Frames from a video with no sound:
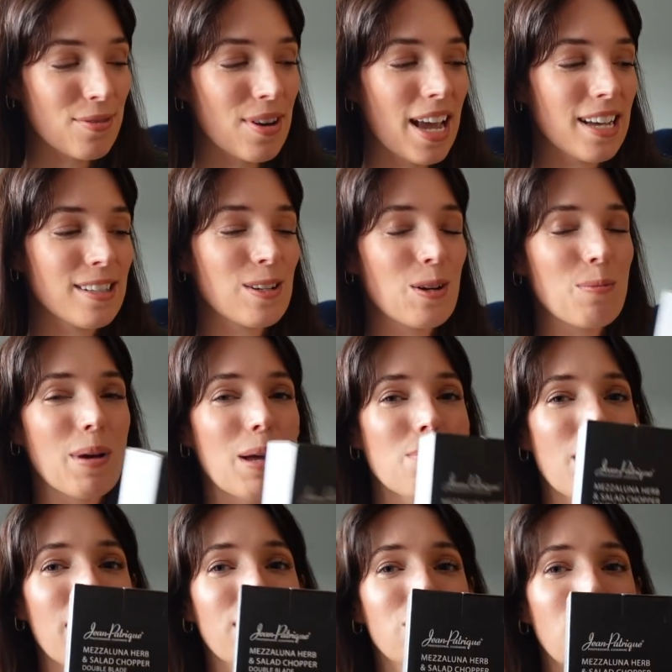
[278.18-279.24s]
next up, I
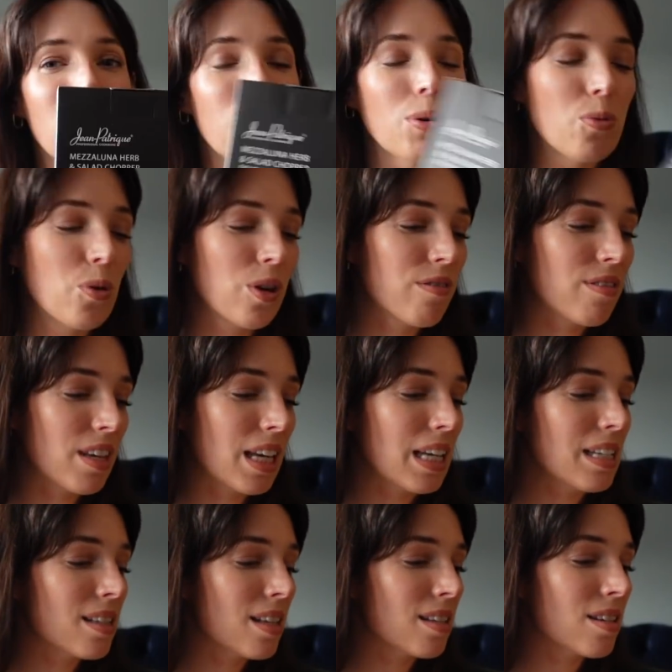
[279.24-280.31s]
picked up one of
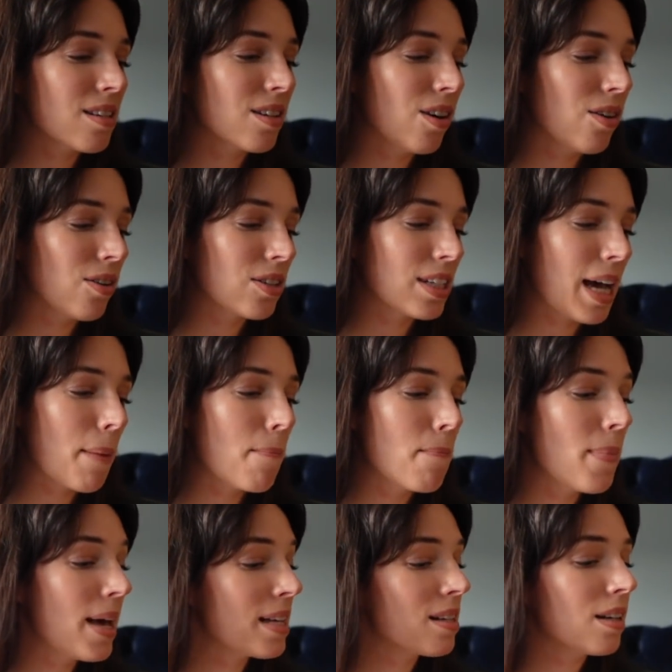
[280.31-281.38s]
these. This is called a
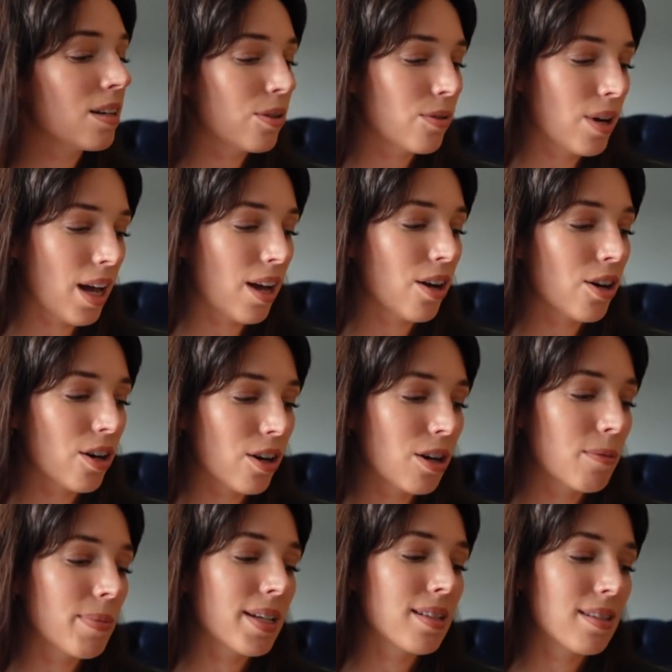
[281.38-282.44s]
Mezzaluna
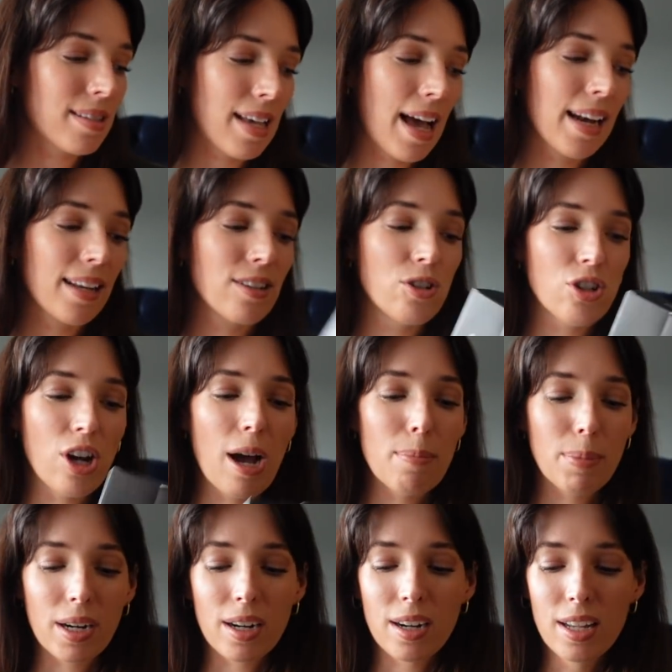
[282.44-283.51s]
Herb and Salad
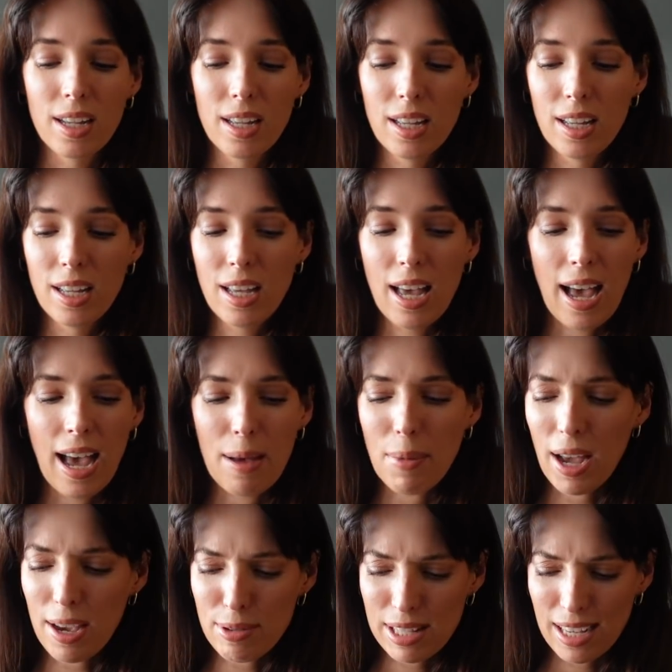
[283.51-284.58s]
Chopper.
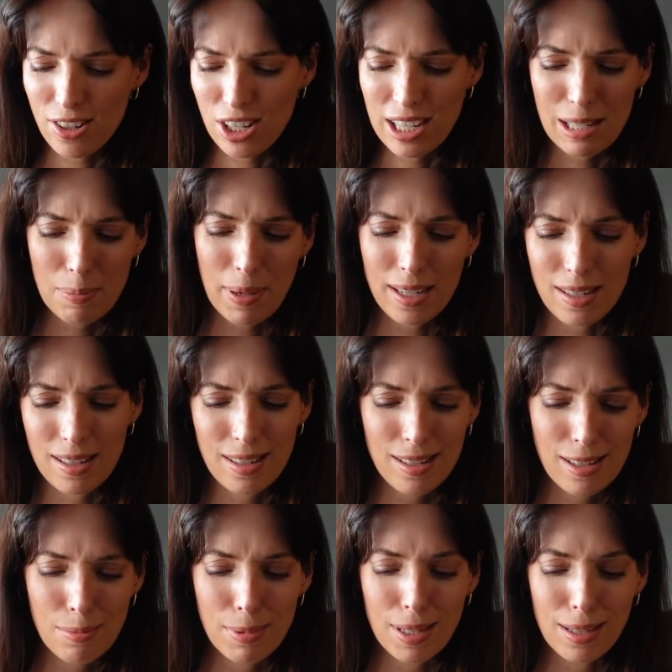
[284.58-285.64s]
I was actually expecting this
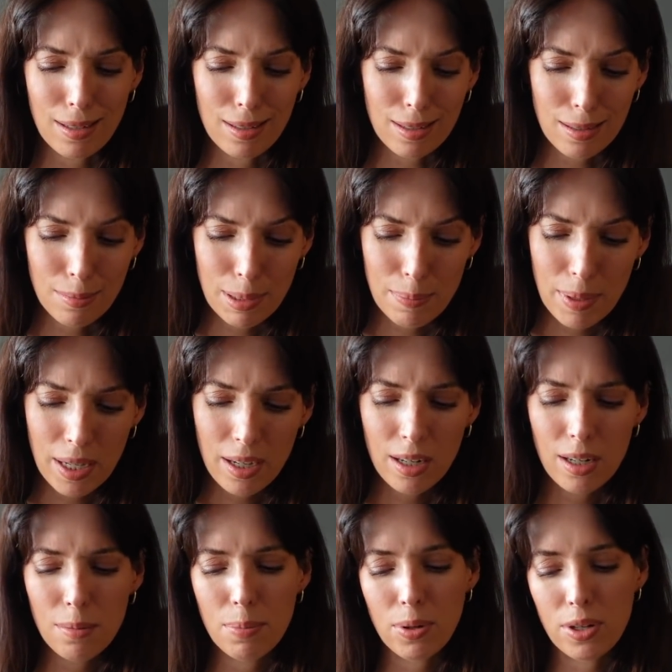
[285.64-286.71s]
to be a little bit
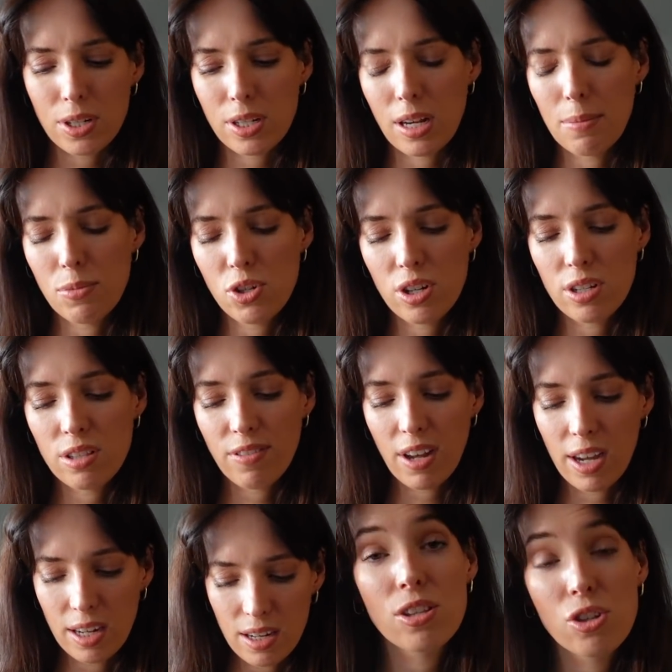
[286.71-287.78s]
bigger, but I'm sure it's
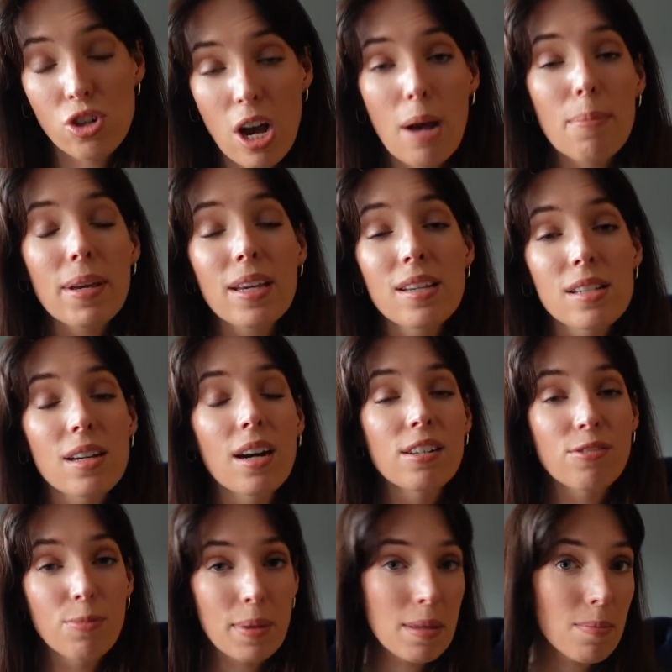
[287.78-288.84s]
fine. The chopping has kind
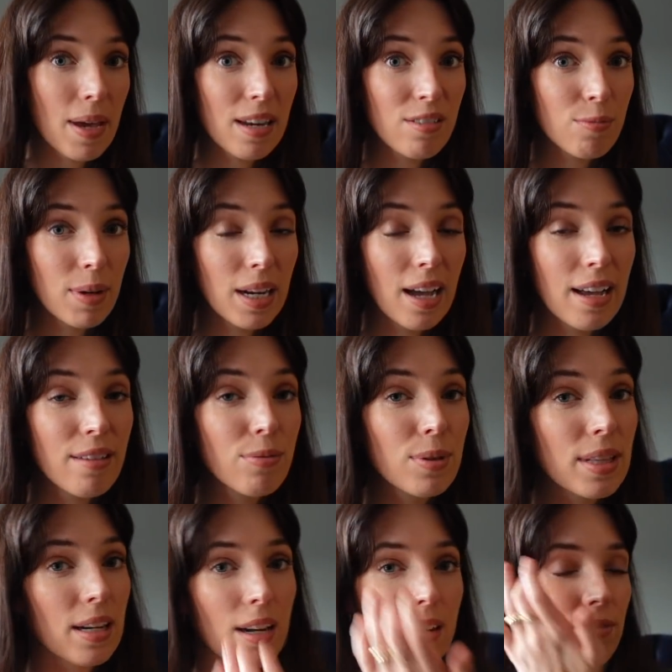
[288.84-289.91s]
of been the bane of my life with
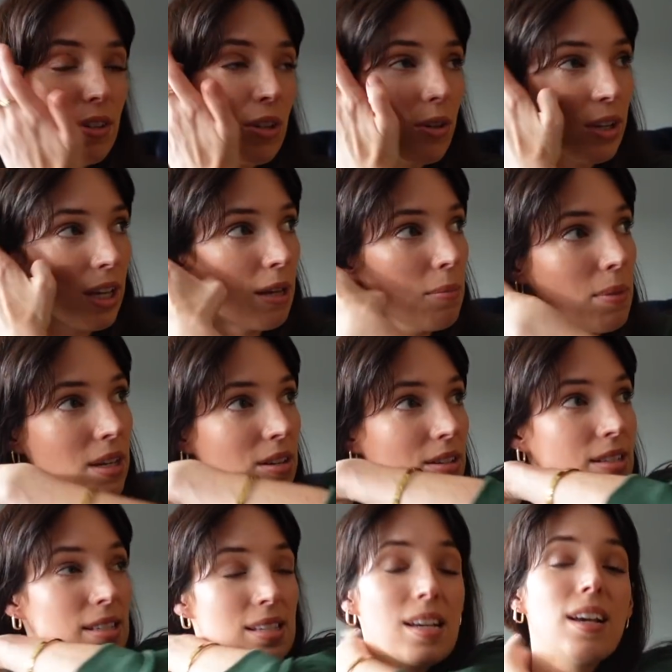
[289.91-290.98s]
a lot of the cooking
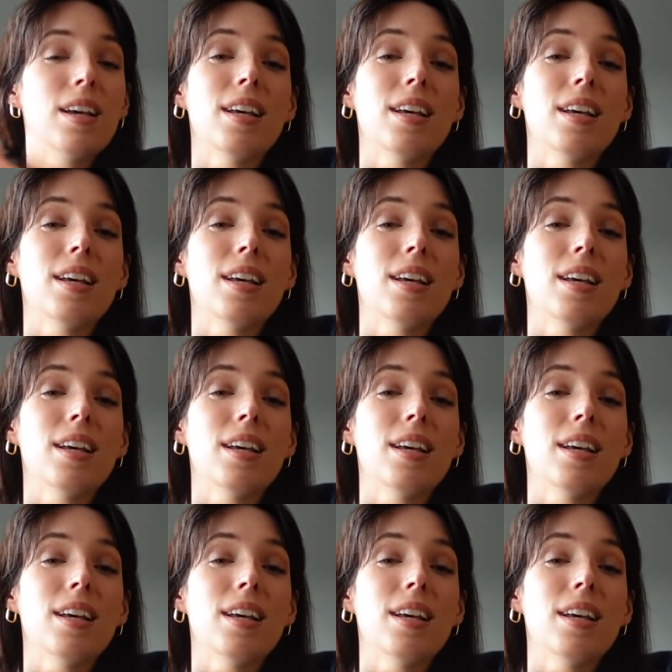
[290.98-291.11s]
because